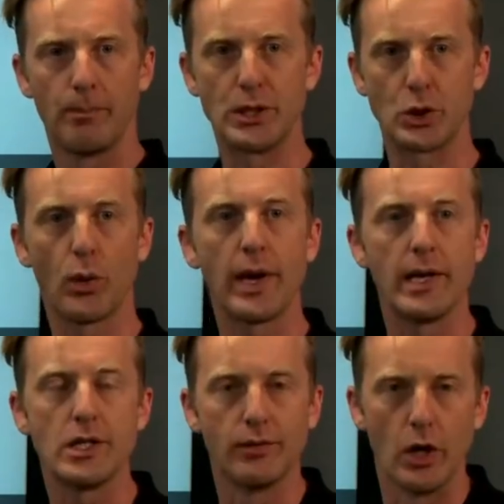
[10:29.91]
between
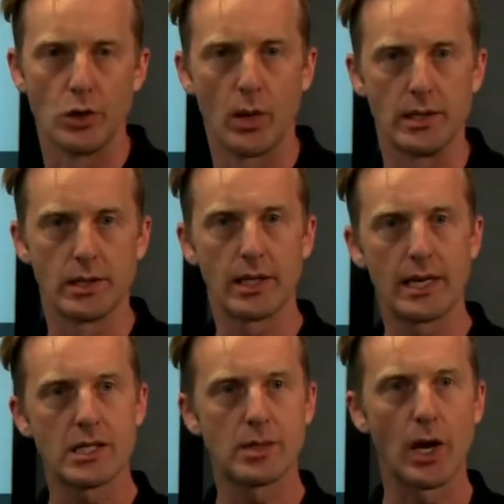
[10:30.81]
each of those ones. So there
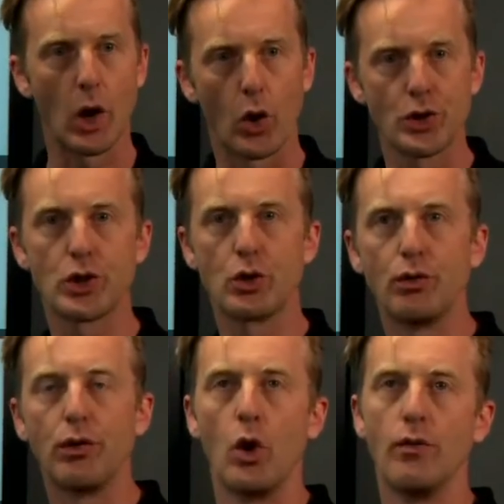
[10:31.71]
needs to be a
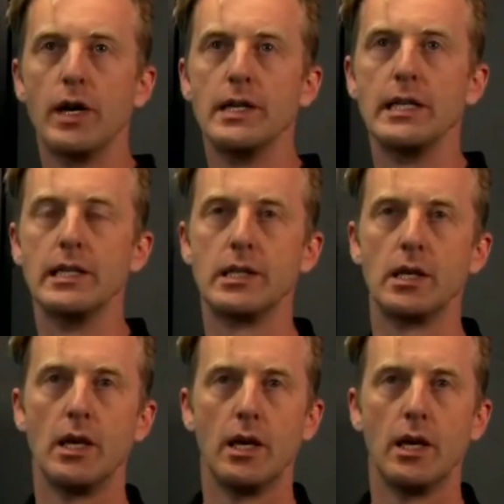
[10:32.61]
logical flow of ideas.